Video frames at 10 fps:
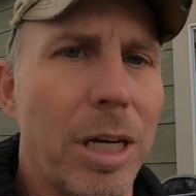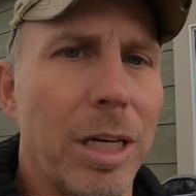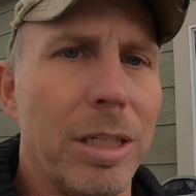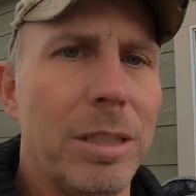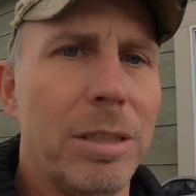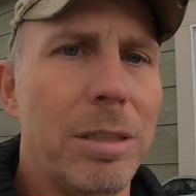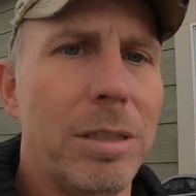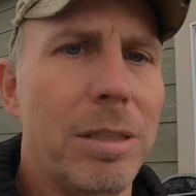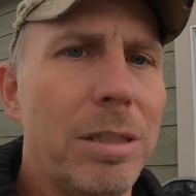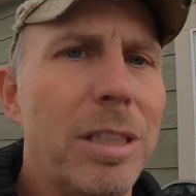yeah,
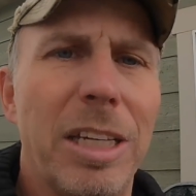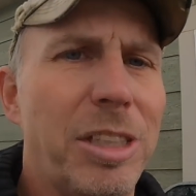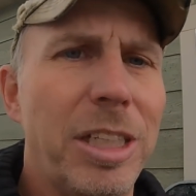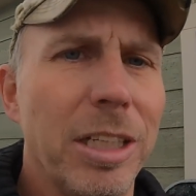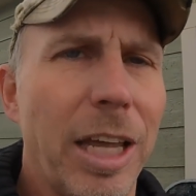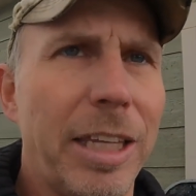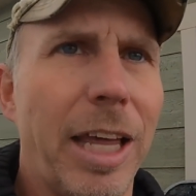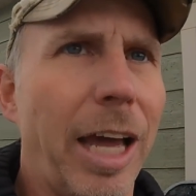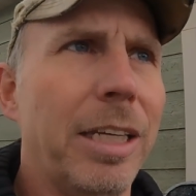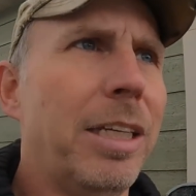she didn't like
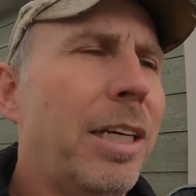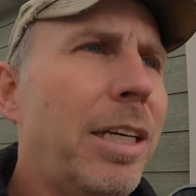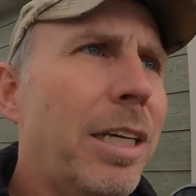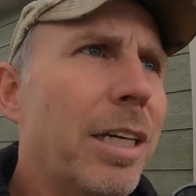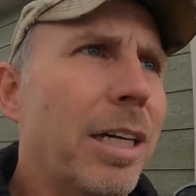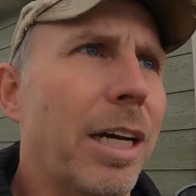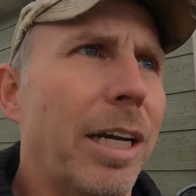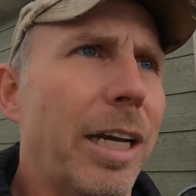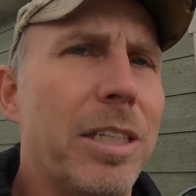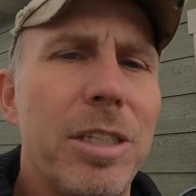that.
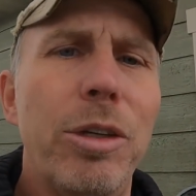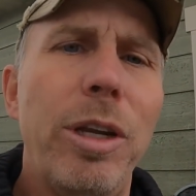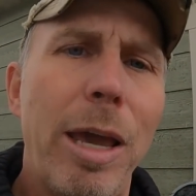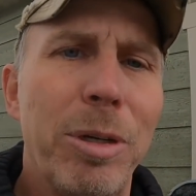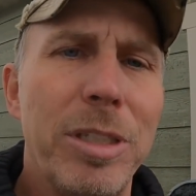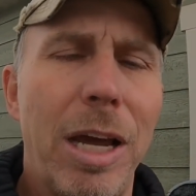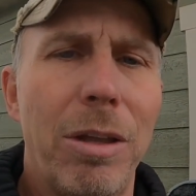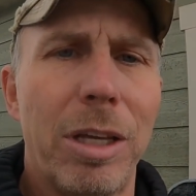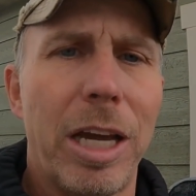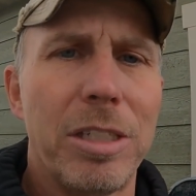It's new neighbors
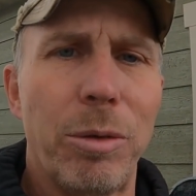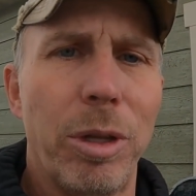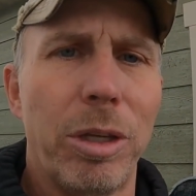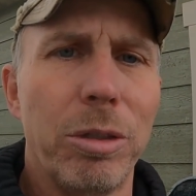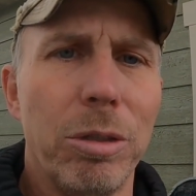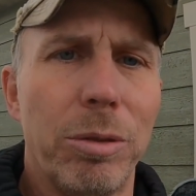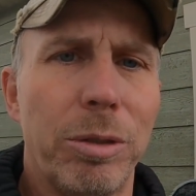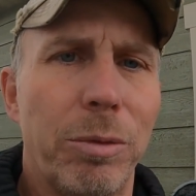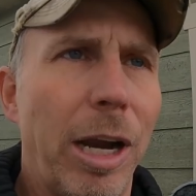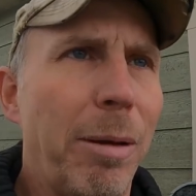now. The guys are really cool.
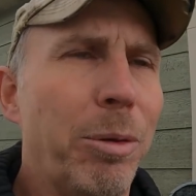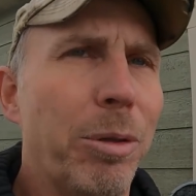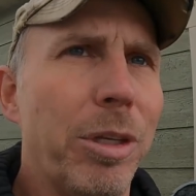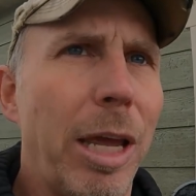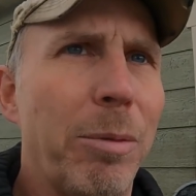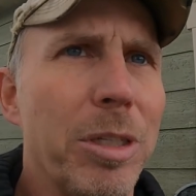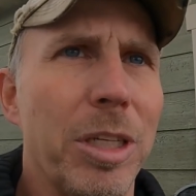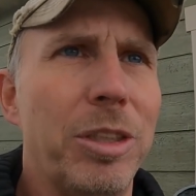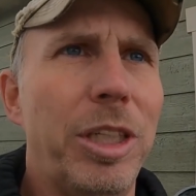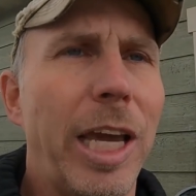We're happy with the
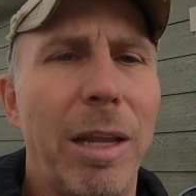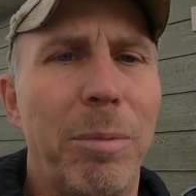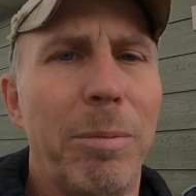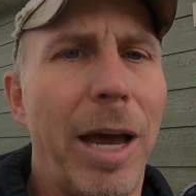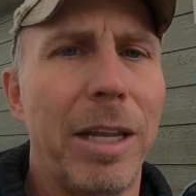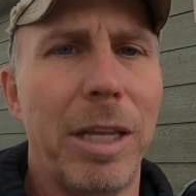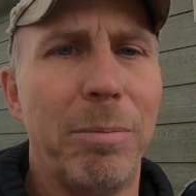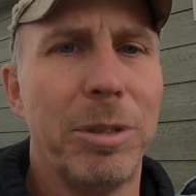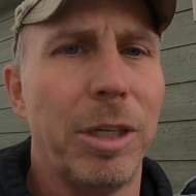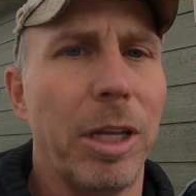neighbors, and she can't even be mad at
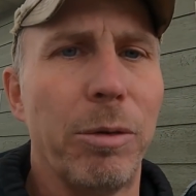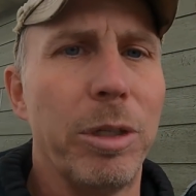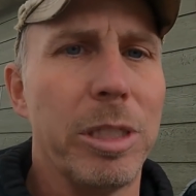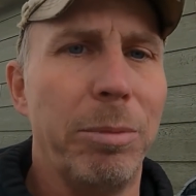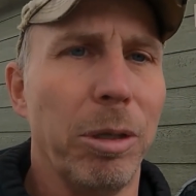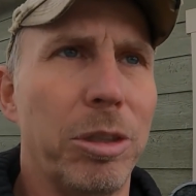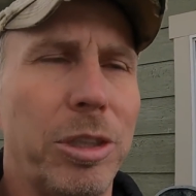them because they're not the ones that built